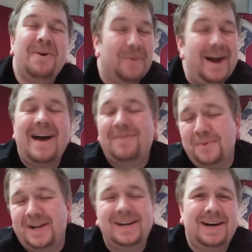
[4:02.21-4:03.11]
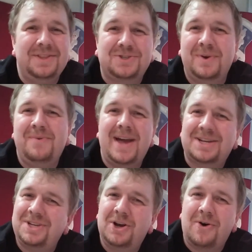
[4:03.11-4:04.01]
Right after we cut down the tree, we
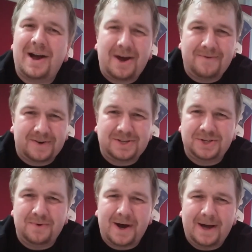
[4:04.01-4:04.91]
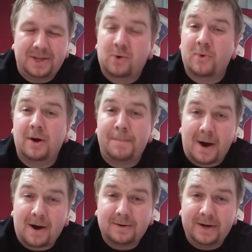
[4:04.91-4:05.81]
actually go on over to uh, the corner
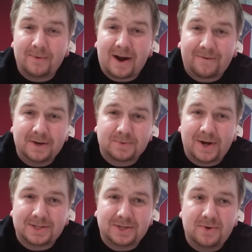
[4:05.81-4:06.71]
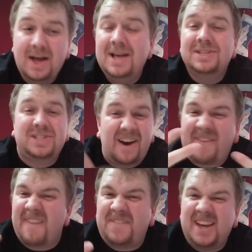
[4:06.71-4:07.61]
bar in Rockford as well too. Stuff
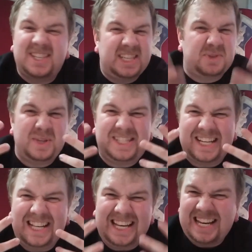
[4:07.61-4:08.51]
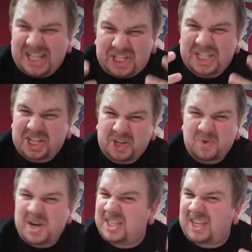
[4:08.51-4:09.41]
our faces with delicious
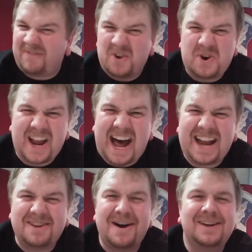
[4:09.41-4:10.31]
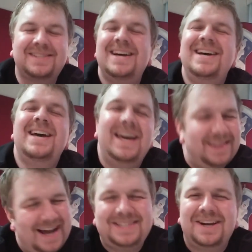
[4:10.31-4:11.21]
greasy food and hot dogs,
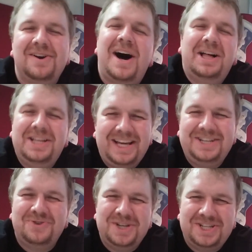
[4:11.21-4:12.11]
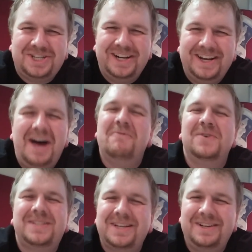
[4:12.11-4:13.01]
and that's our holiday tradition.
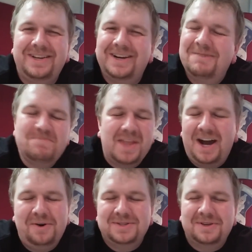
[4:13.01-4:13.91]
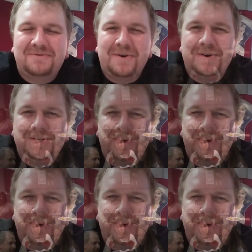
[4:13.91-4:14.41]
Every single year, I always look forward